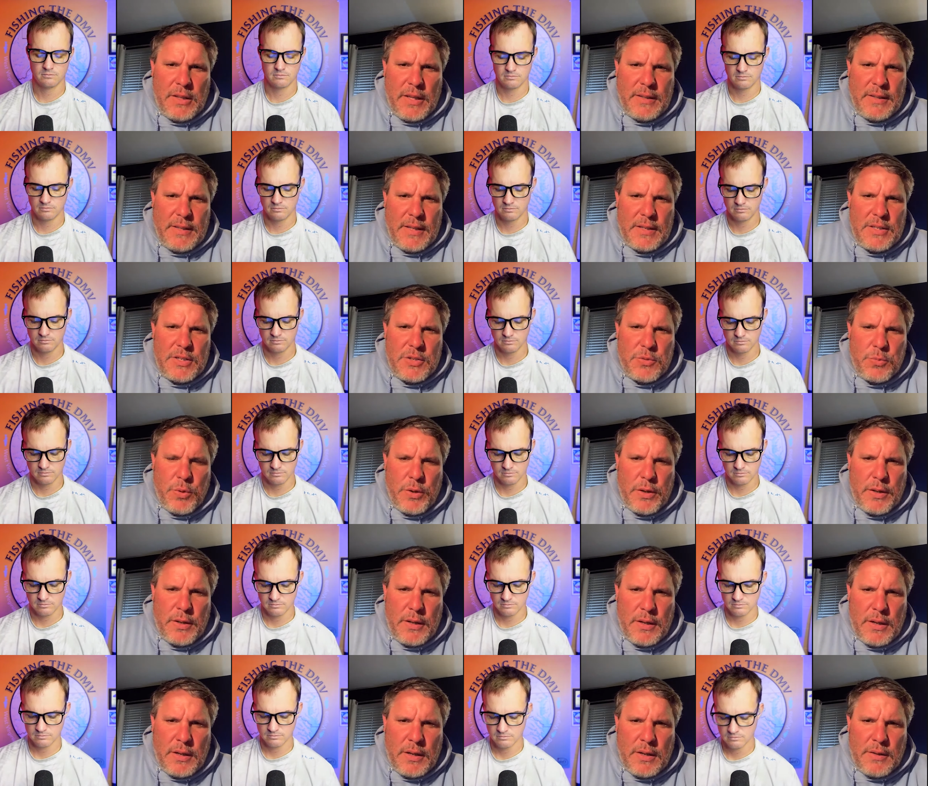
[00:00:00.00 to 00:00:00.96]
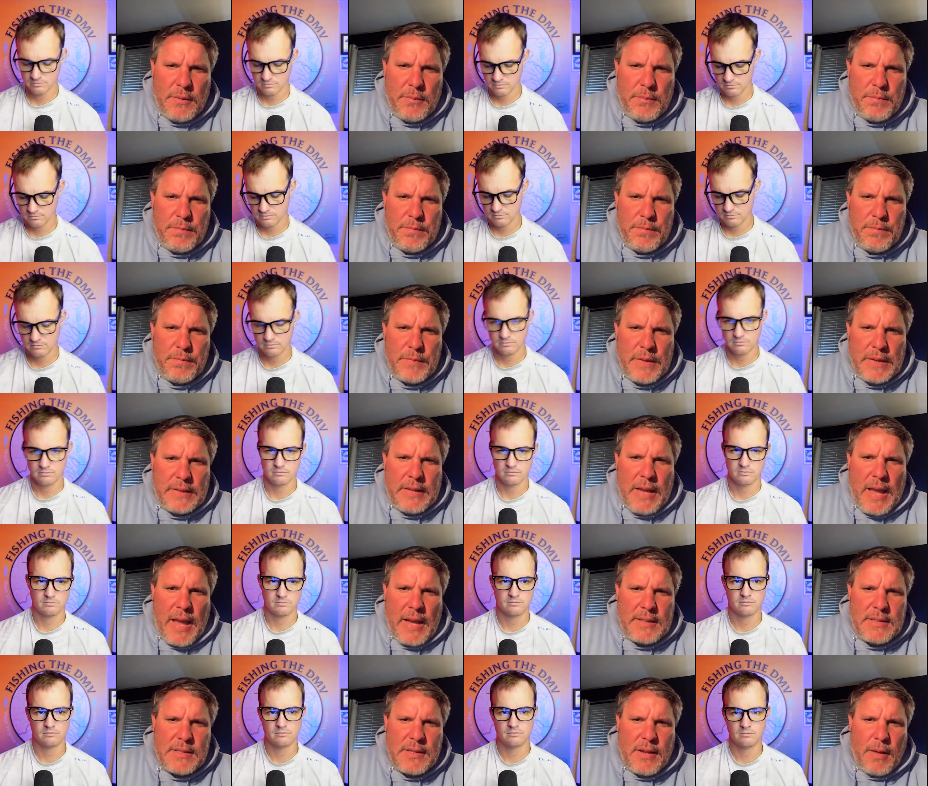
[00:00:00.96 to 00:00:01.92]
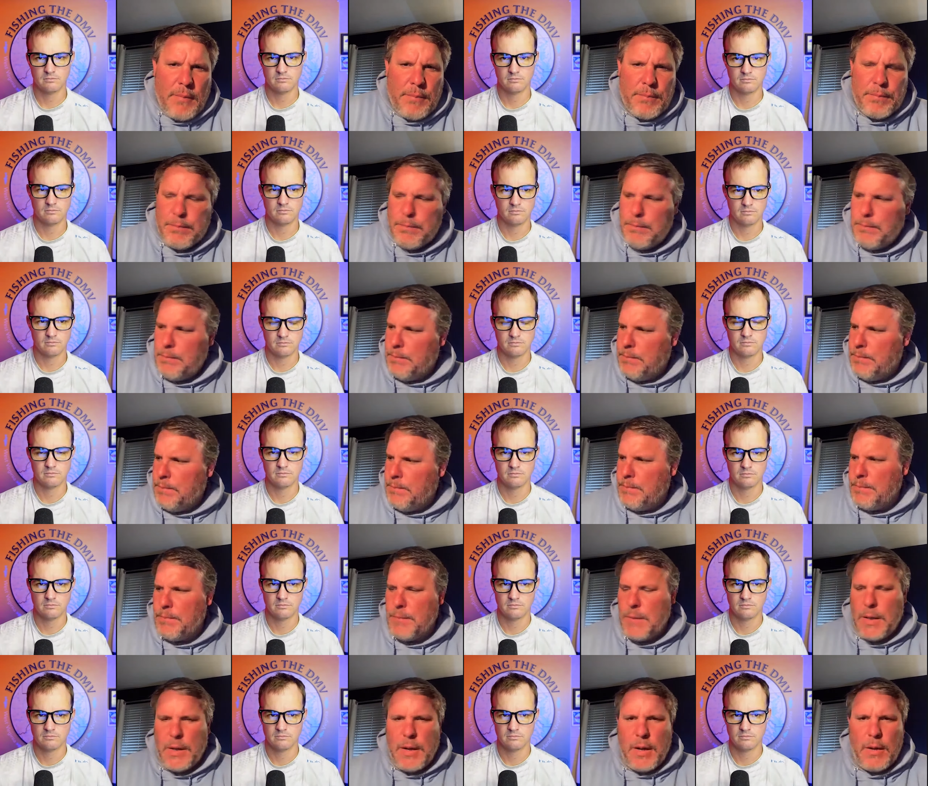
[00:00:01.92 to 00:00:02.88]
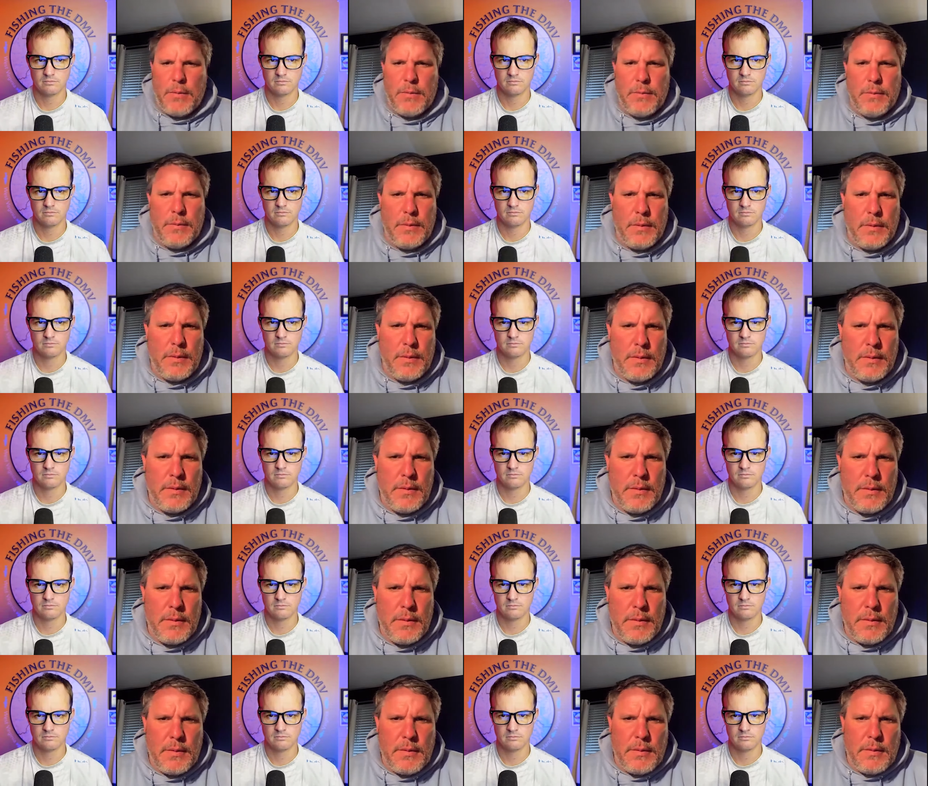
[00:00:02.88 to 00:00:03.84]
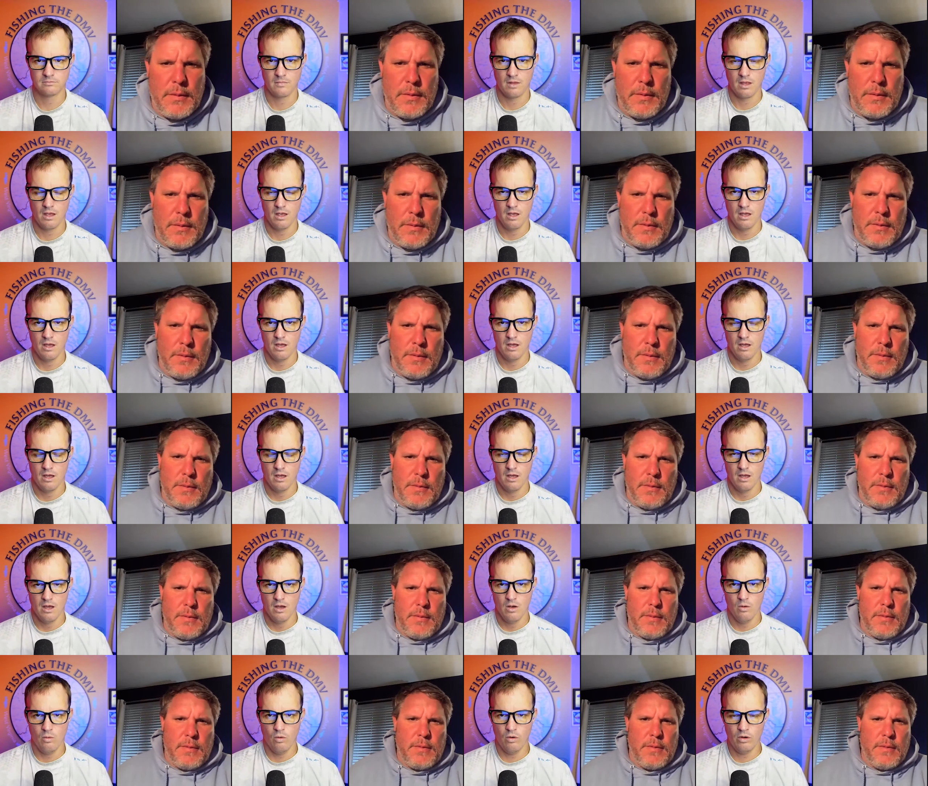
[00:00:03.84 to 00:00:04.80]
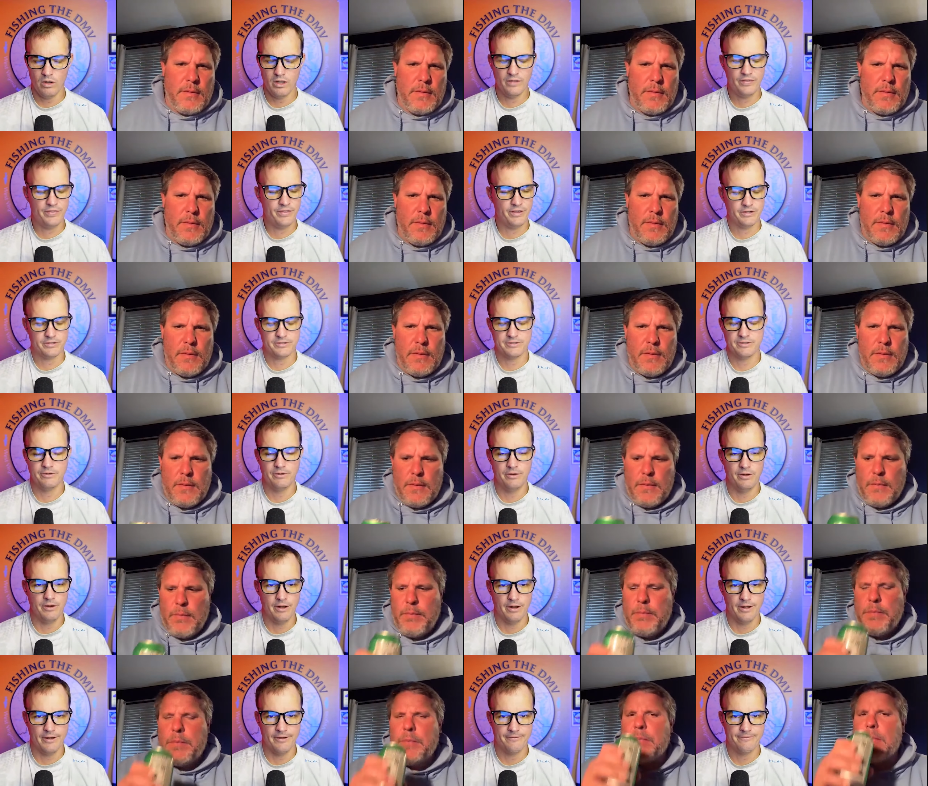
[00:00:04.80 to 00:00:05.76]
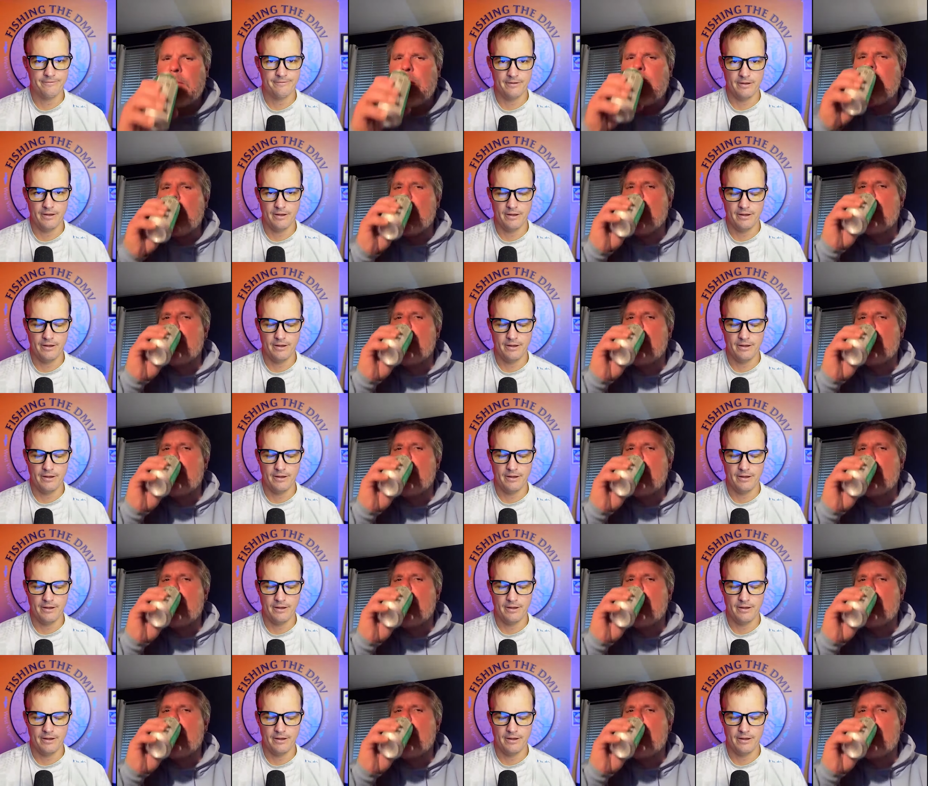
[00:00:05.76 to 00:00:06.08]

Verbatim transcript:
Speaker 1: look like they just want to attack something, you know?
Speaker 2: We'll get there soon enough.